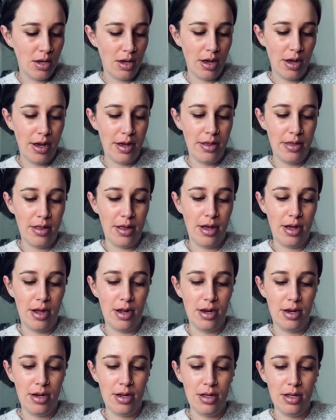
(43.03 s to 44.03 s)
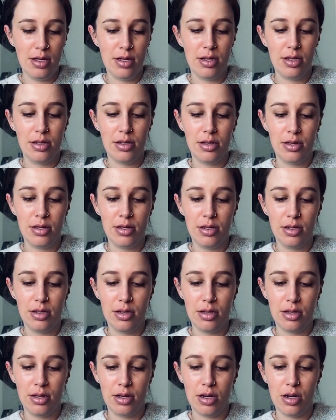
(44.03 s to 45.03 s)
And then
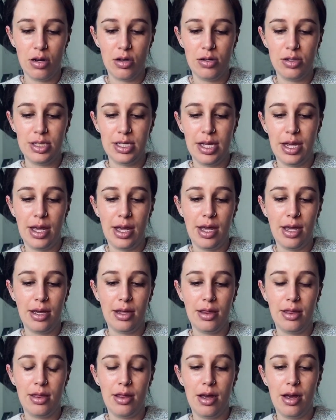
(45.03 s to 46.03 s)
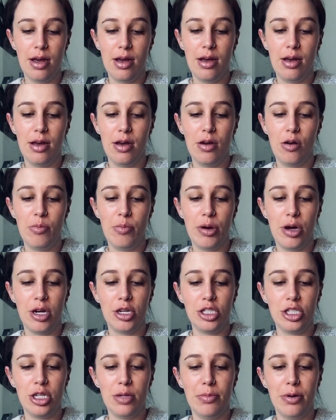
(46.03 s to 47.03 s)
I'll take the
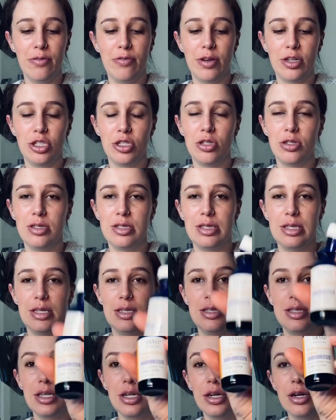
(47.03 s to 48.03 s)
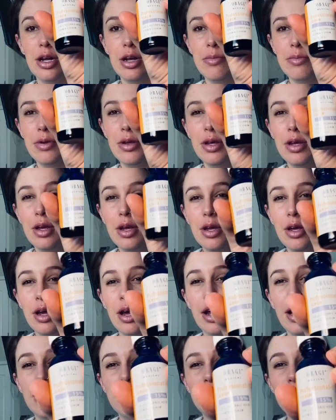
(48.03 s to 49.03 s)
Obagi Professional C Serum.
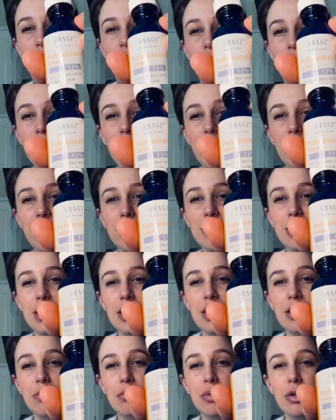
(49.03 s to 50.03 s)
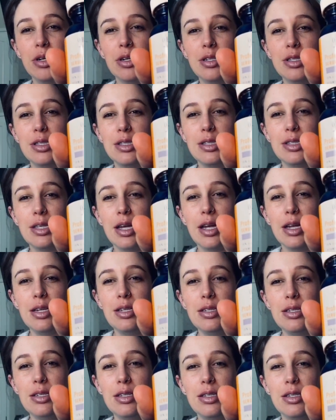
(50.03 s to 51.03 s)
I do
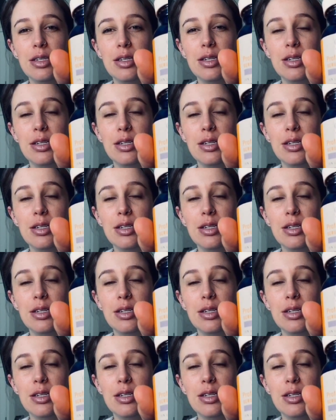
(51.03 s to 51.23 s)
15%.